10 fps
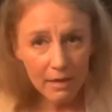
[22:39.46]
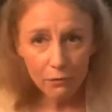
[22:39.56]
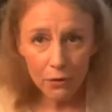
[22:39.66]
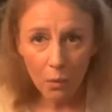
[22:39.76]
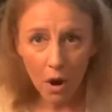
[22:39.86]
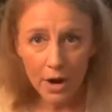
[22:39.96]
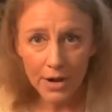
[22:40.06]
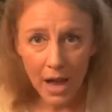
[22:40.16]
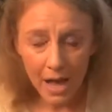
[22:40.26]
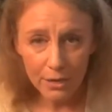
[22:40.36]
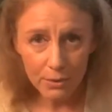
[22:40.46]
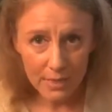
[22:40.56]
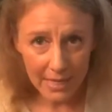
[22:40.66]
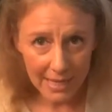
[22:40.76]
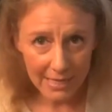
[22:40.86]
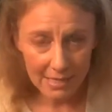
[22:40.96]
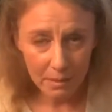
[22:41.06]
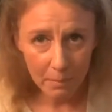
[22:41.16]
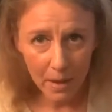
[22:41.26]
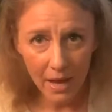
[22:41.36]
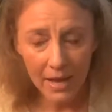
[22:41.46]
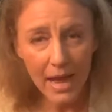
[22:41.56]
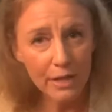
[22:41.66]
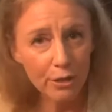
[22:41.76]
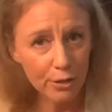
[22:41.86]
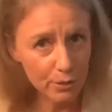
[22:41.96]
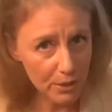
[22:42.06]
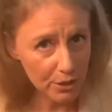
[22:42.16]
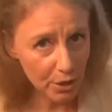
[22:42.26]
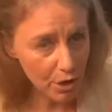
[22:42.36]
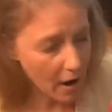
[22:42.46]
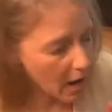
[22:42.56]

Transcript: you are not using an Instant Pot and you're using your crock